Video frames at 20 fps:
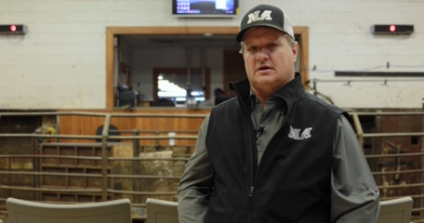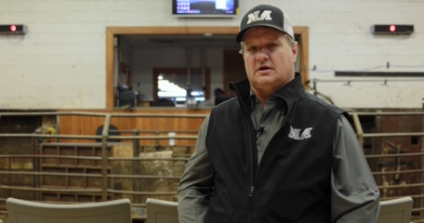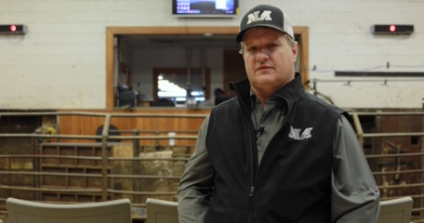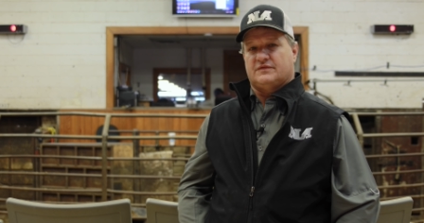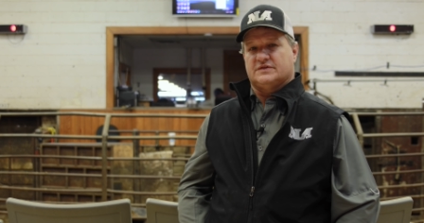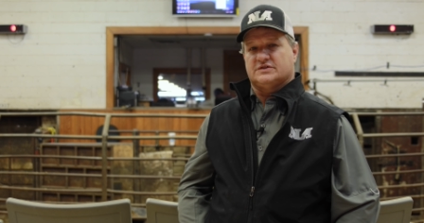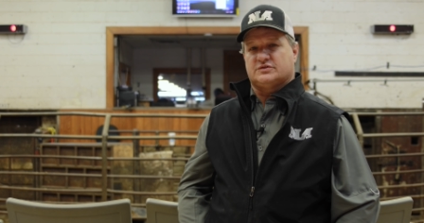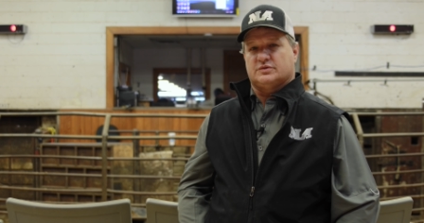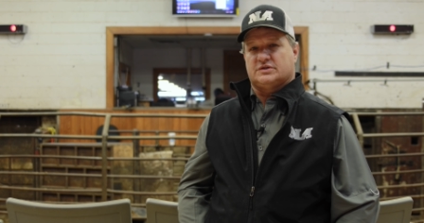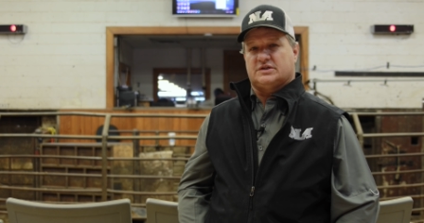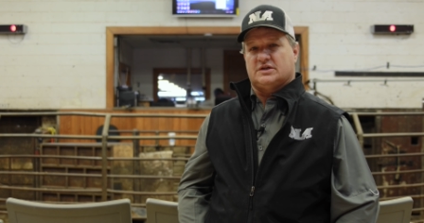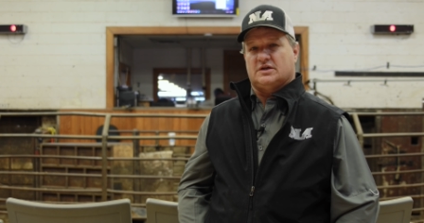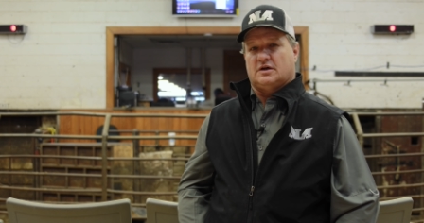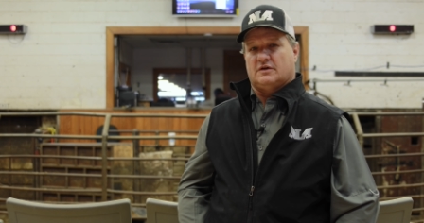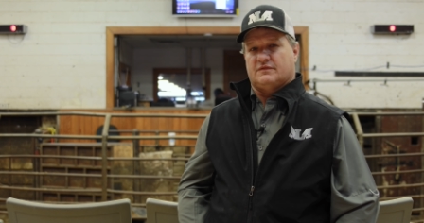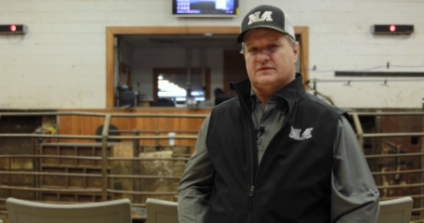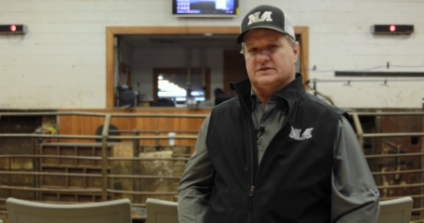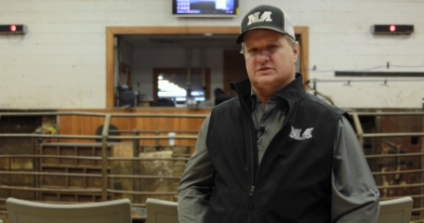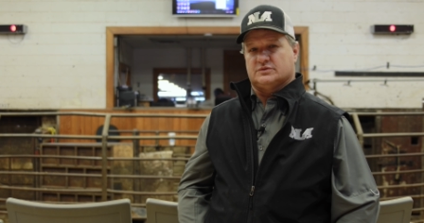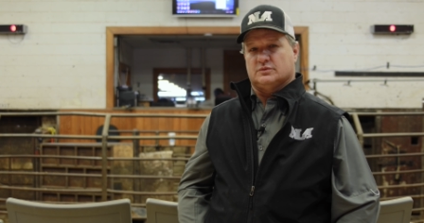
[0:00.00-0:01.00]
office with the
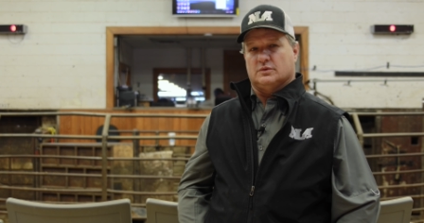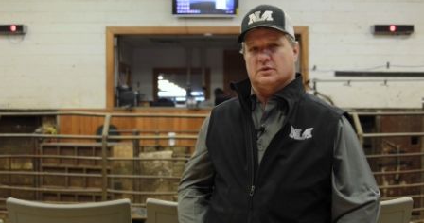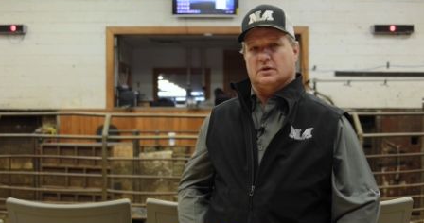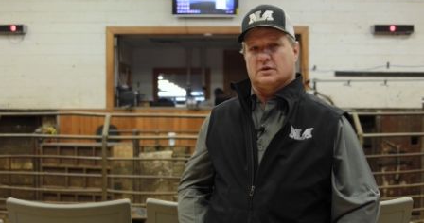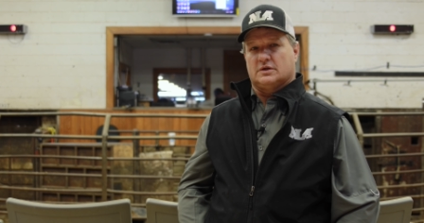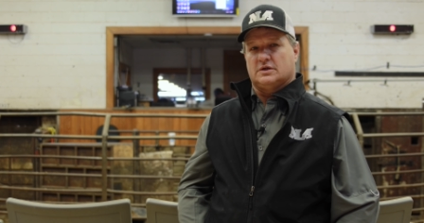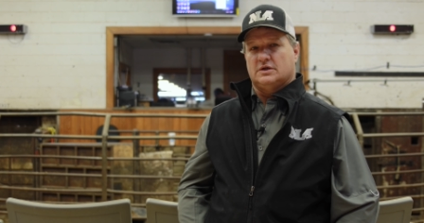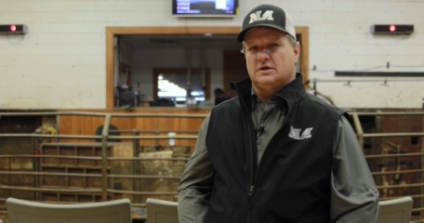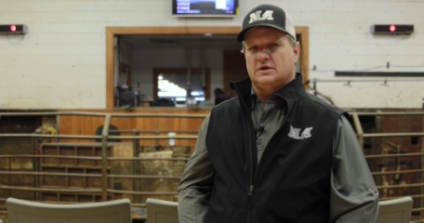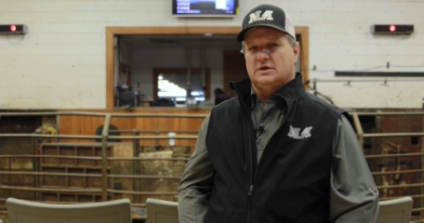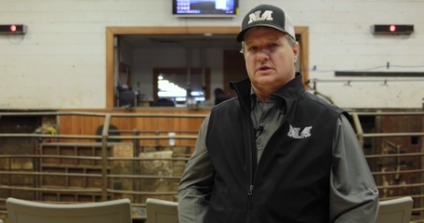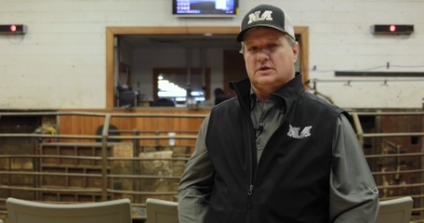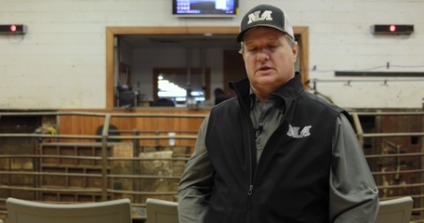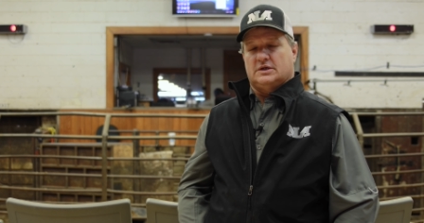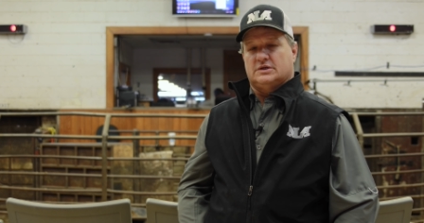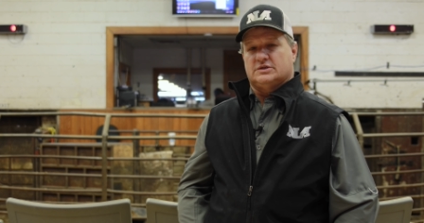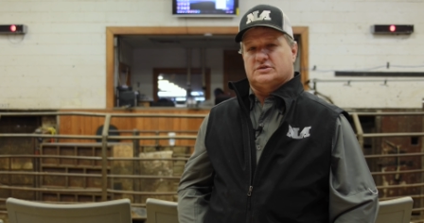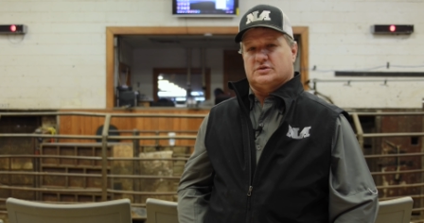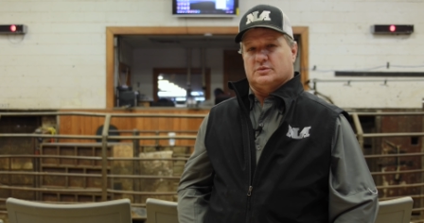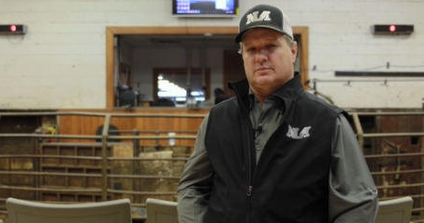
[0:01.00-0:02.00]
office work
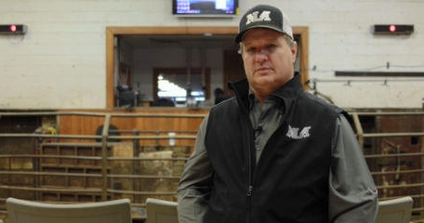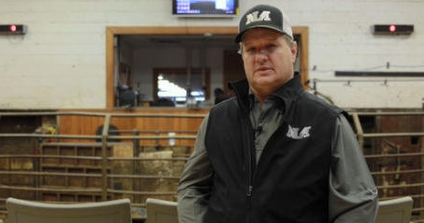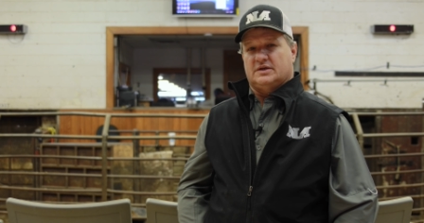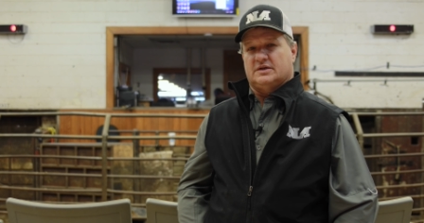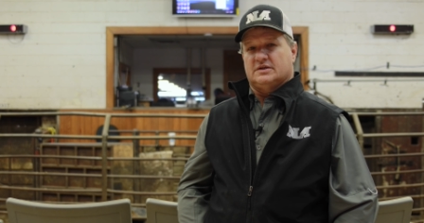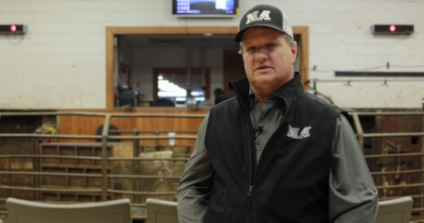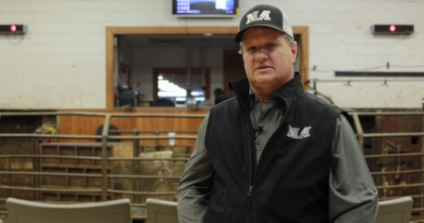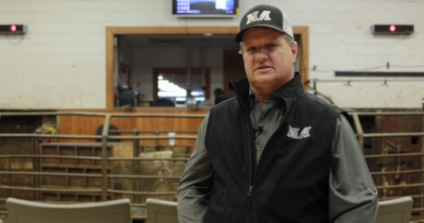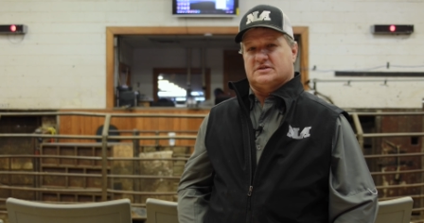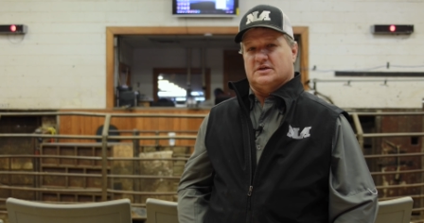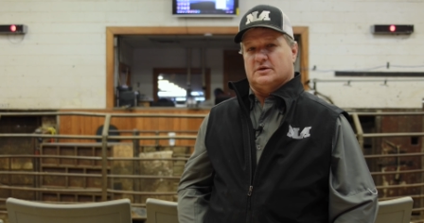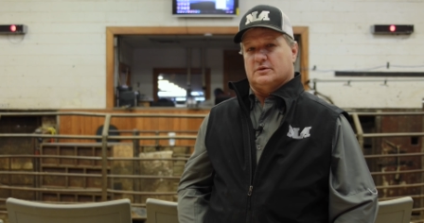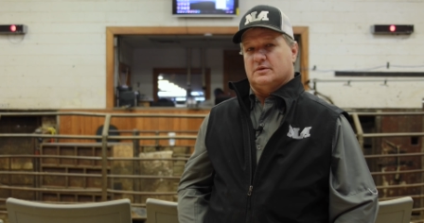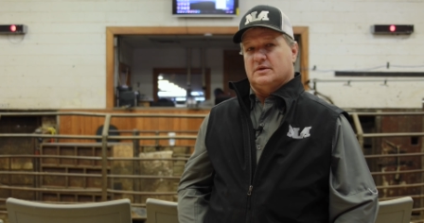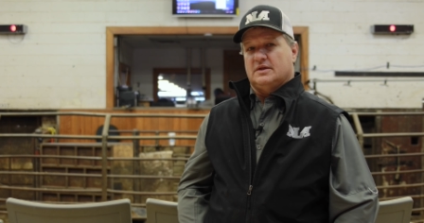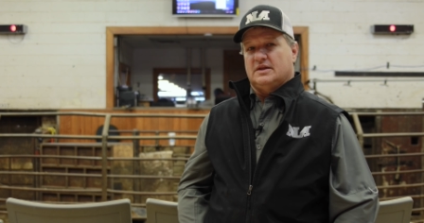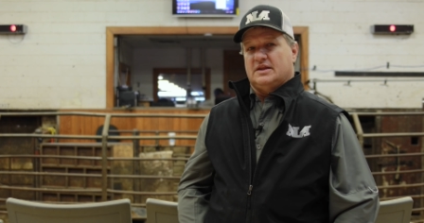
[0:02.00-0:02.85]
is tremendous. So